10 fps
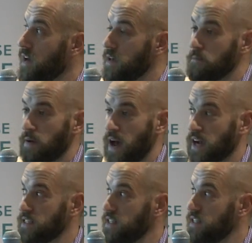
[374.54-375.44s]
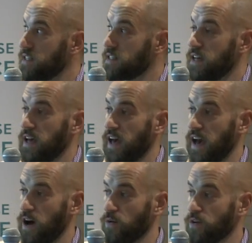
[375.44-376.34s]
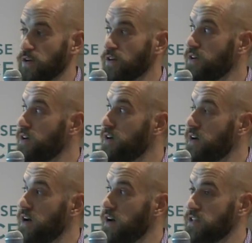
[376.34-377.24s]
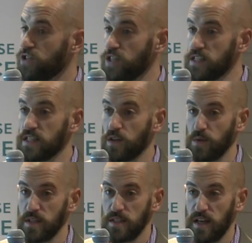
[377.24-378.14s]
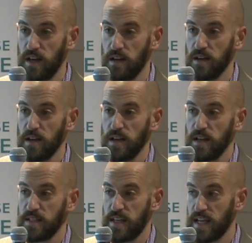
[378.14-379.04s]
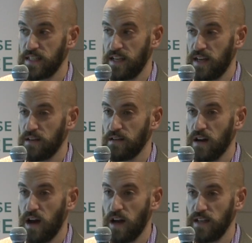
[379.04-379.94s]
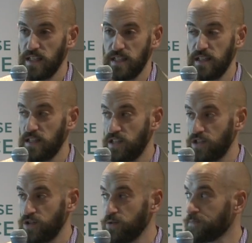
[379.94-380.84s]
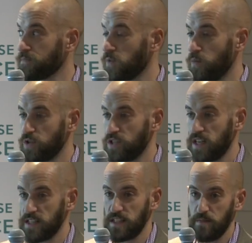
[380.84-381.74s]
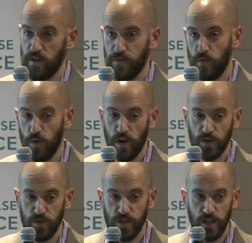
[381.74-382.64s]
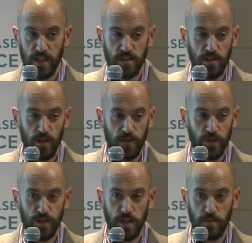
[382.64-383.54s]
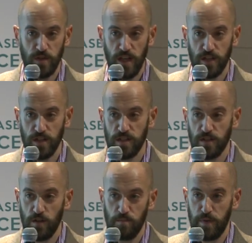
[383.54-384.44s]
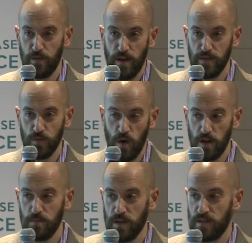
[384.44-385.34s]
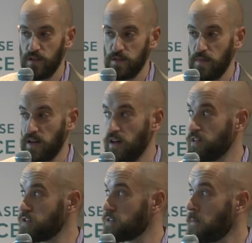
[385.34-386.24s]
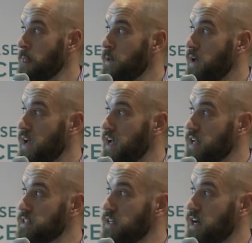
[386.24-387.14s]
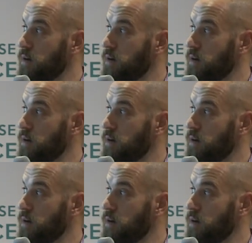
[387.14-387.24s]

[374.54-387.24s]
Impact is our gene sequencing testing on ECD tissue, which tests about 400 genes to look for gene mutations. BRAF is one, but there's many others. And